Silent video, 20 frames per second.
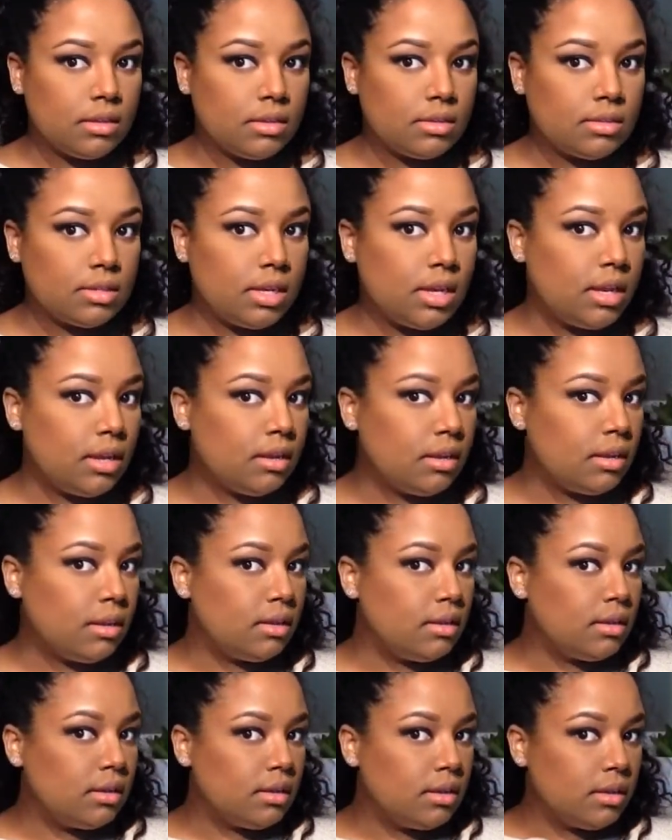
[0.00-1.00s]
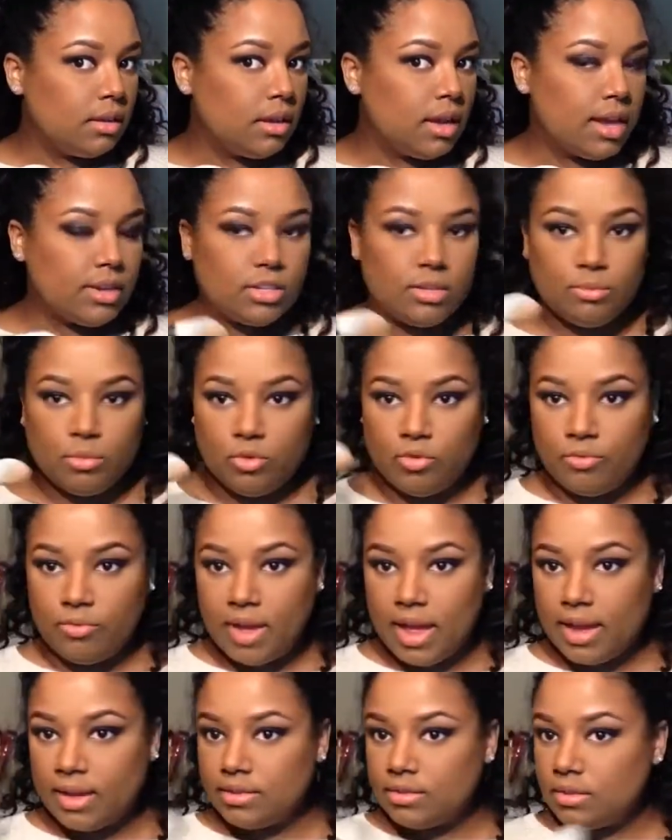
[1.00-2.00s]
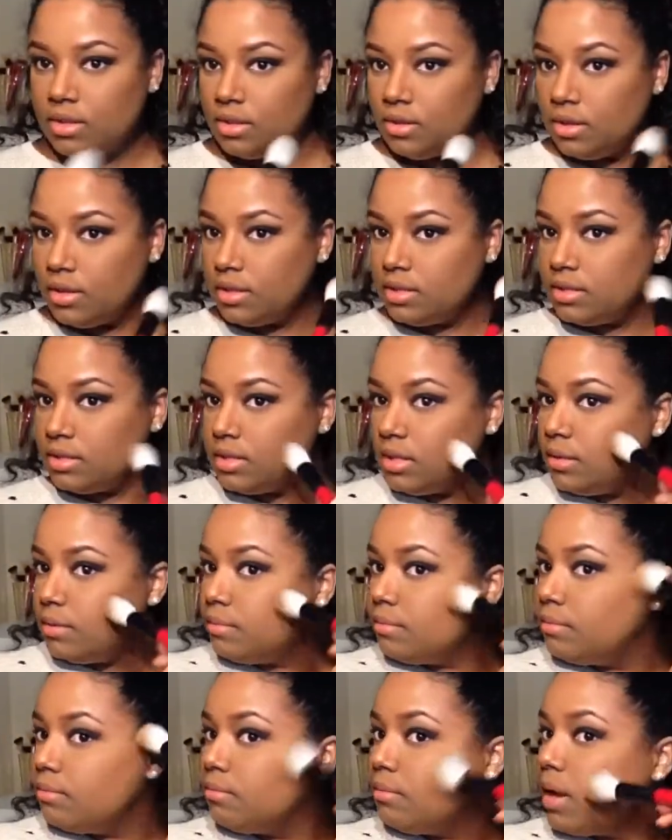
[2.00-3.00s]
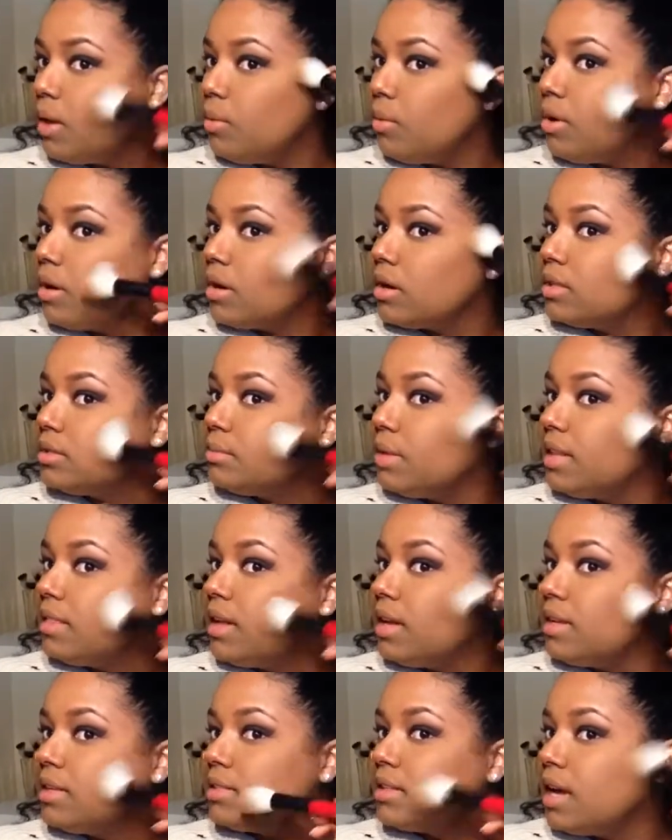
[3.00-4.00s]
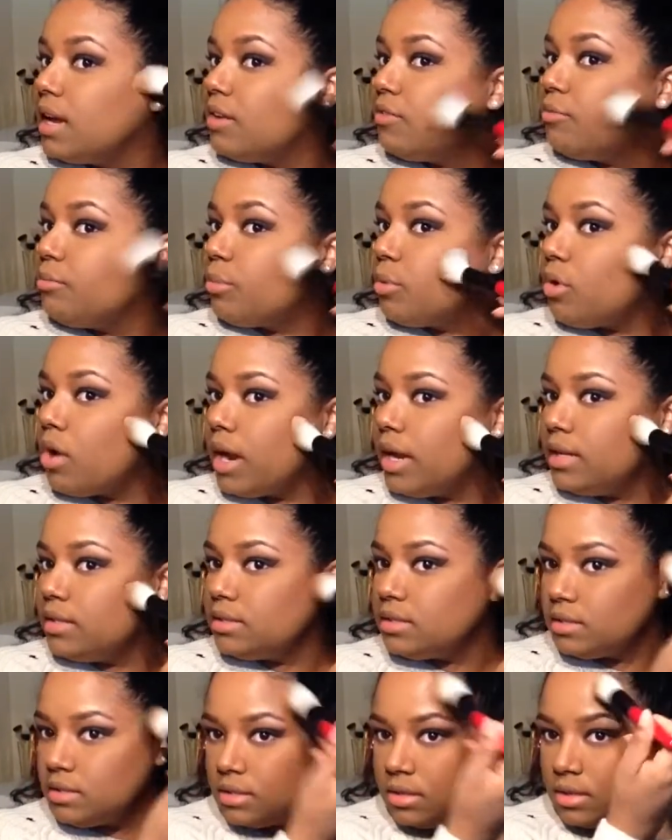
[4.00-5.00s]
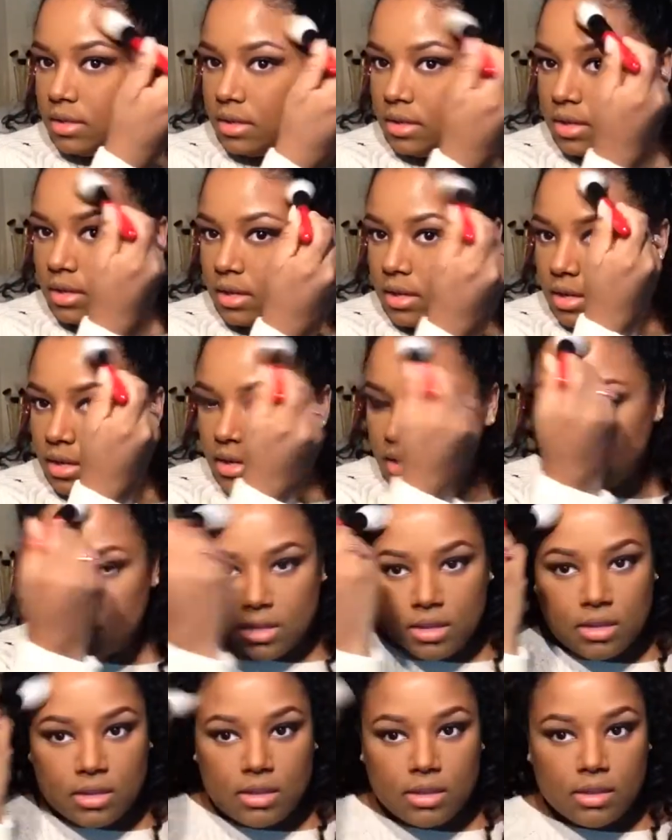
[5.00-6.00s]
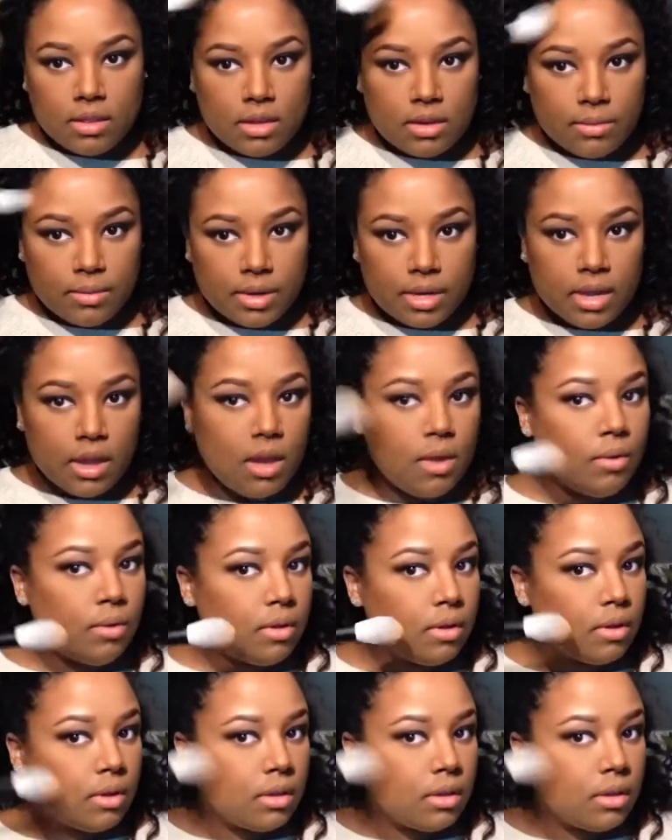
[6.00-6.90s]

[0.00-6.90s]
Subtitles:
See? I should move back so that you can see my work because my light is kind of bright. There we go.